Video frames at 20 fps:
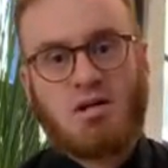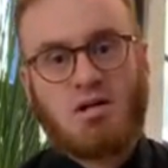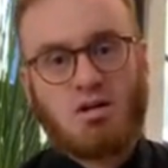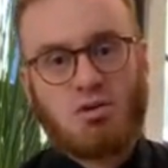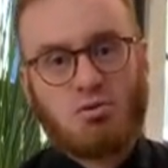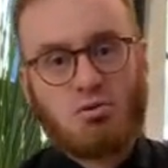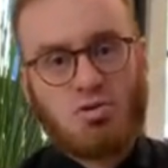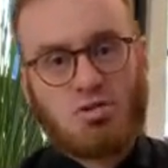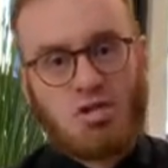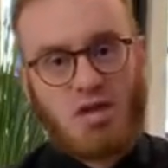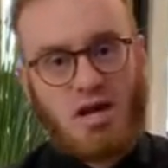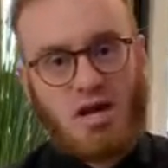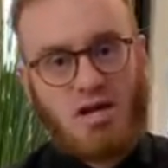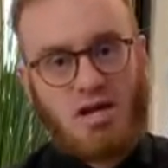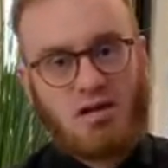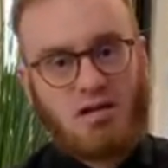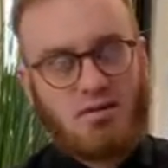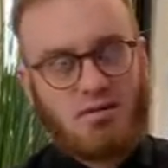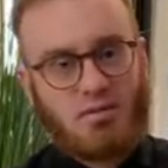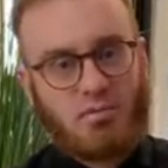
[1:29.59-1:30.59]
You
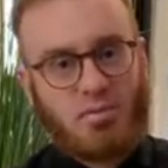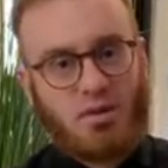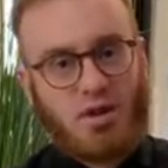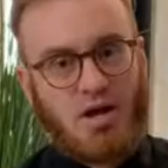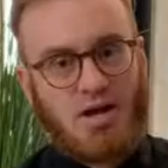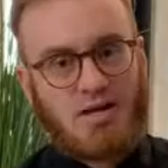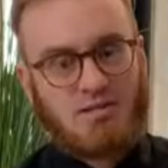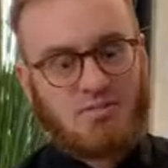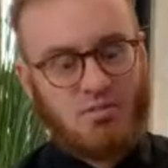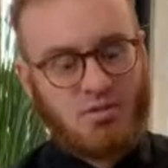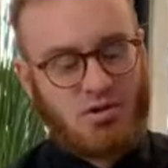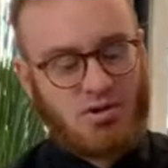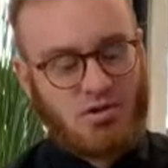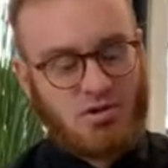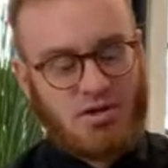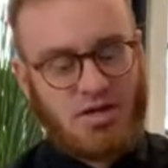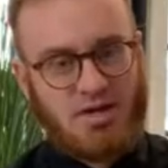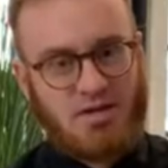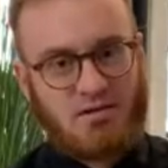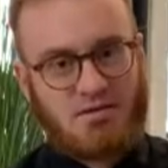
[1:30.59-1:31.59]
take the
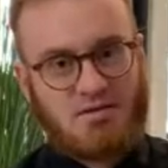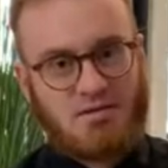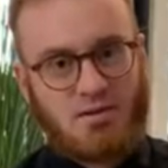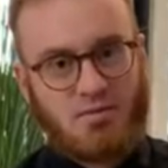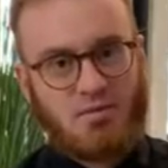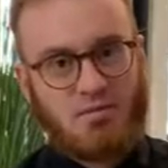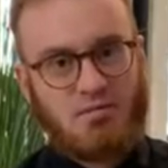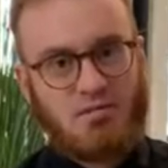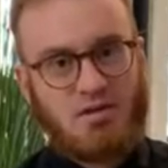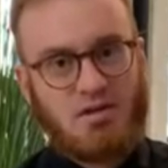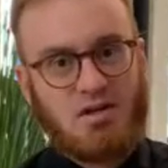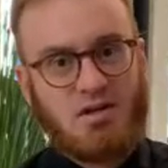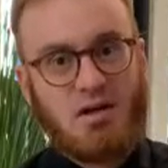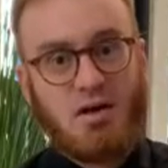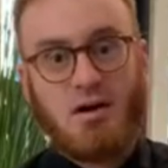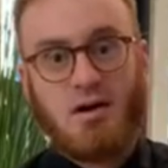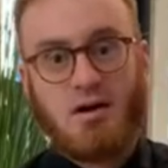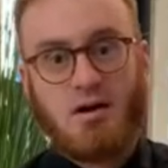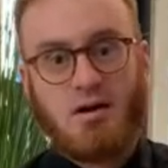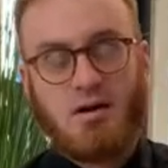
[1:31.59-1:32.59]
plasma and some of the
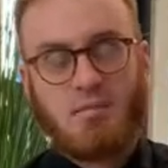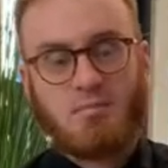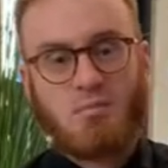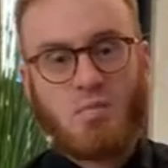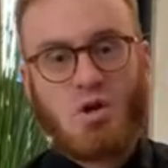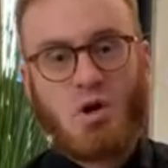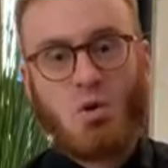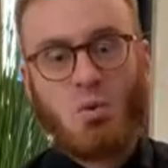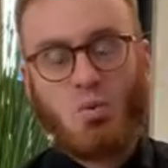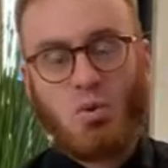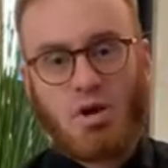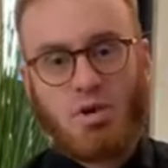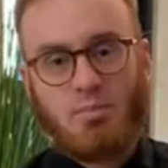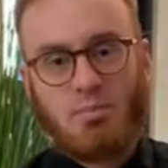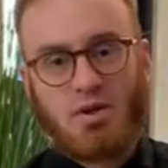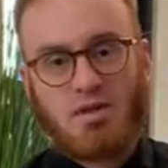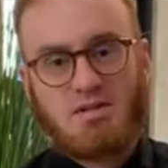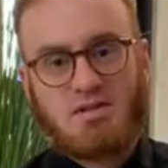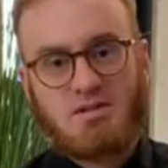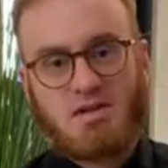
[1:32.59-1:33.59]
white
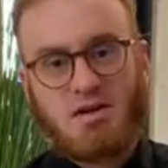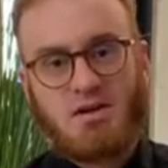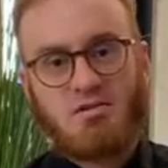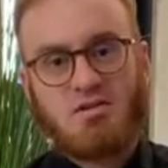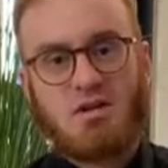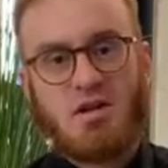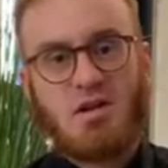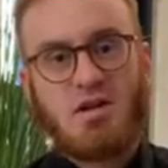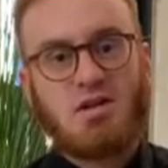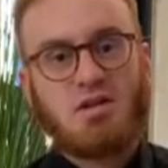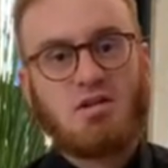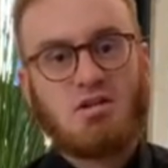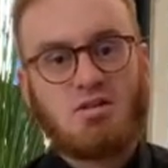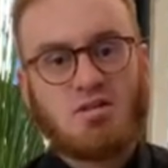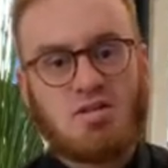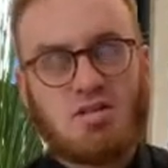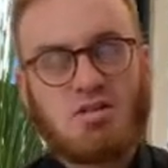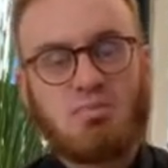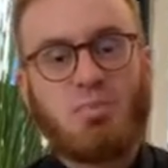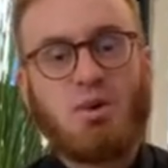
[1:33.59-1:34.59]
blood cells, you
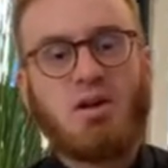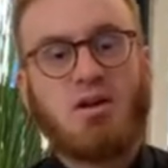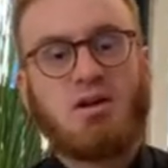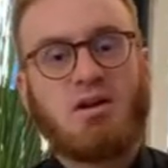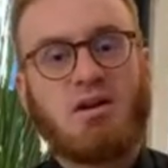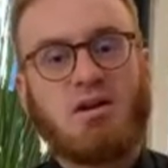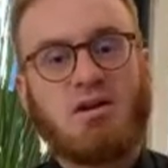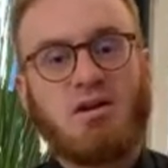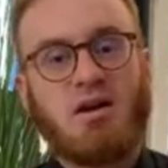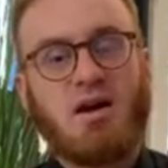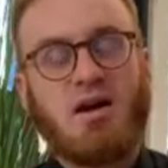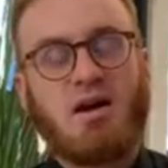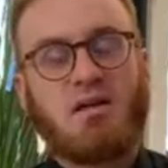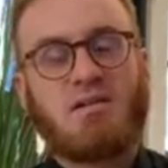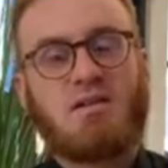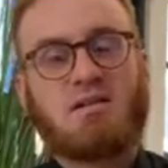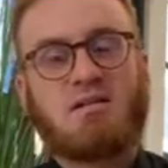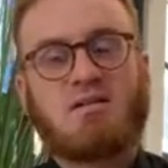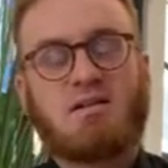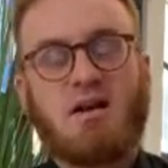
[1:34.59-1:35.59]
spin it
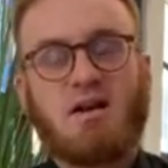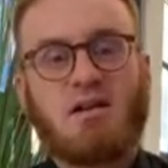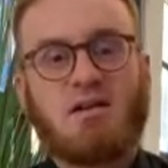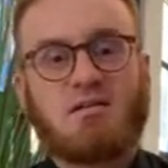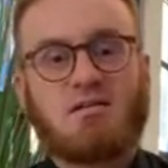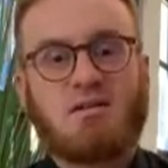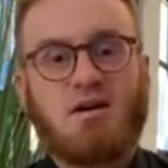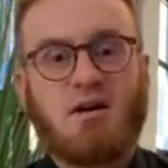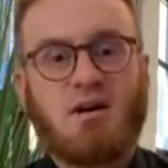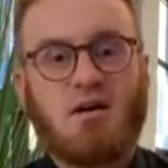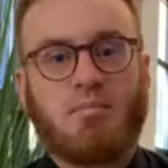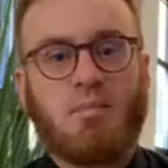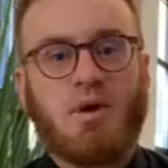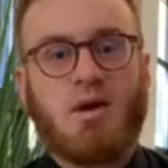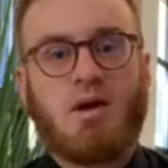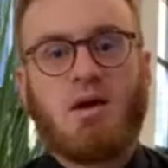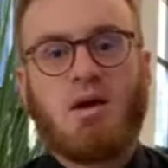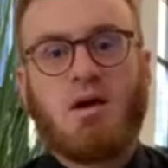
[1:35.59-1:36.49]
again the second time